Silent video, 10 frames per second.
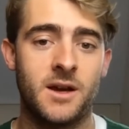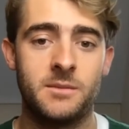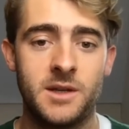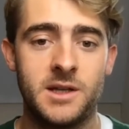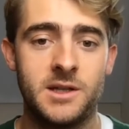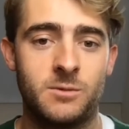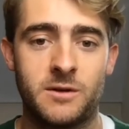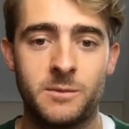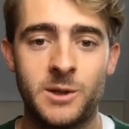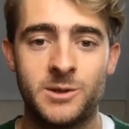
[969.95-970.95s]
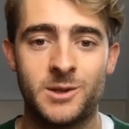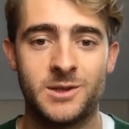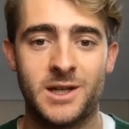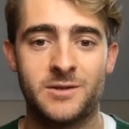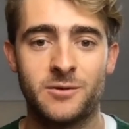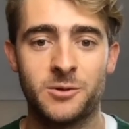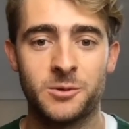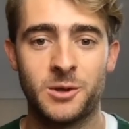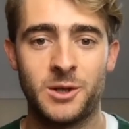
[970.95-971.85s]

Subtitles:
I mean, he's one of the most successful